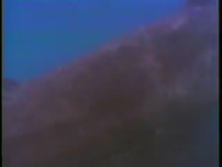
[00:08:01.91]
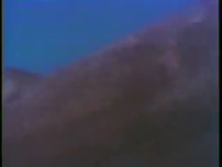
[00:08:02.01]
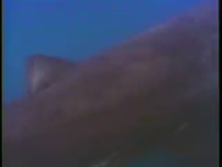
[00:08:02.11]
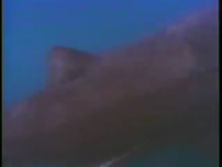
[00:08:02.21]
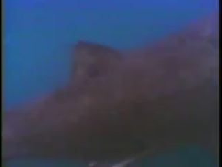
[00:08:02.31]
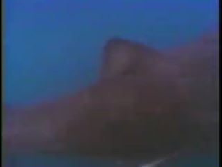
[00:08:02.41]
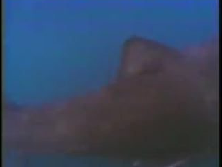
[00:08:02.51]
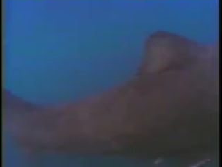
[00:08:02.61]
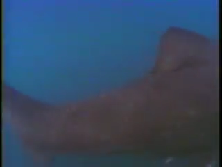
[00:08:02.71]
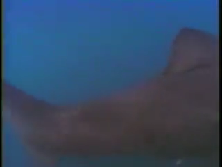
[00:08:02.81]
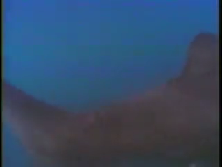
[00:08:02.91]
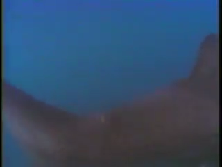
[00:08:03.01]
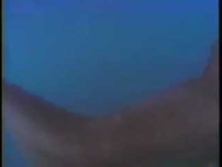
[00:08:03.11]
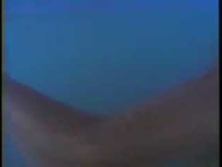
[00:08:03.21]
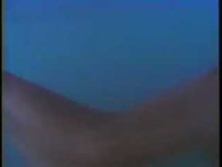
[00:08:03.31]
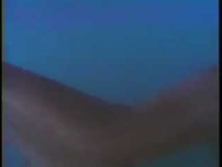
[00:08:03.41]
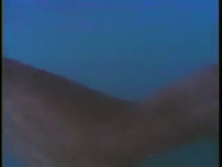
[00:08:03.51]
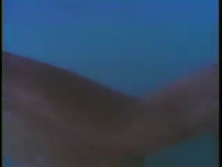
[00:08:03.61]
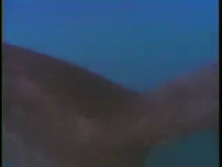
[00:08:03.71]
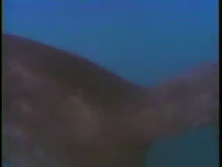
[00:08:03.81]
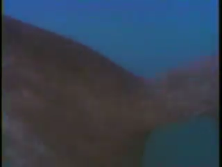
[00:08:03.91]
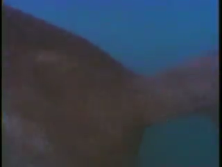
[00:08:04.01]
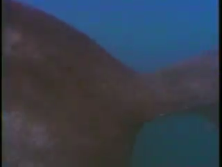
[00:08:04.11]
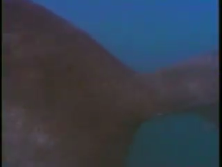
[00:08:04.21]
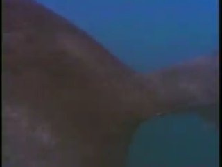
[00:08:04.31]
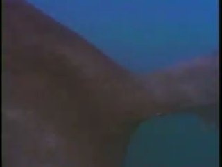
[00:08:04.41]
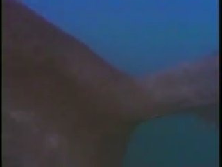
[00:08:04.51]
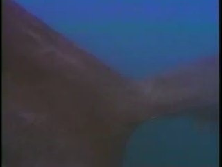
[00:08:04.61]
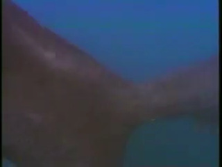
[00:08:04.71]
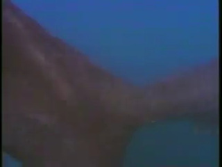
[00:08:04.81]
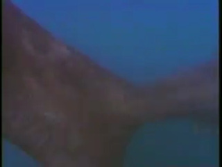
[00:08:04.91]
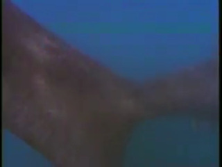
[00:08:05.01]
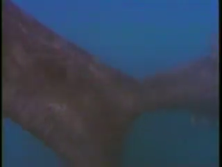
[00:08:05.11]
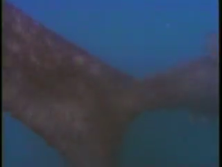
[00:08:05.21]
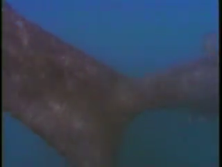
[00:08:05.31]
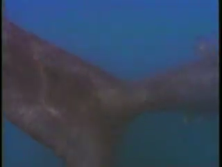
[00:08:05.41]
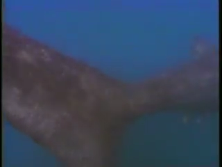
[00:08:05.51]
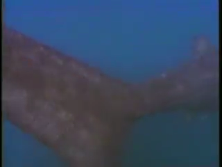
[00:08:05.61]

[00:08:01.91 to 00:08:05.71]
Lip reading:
Nobody's mouth can be seen.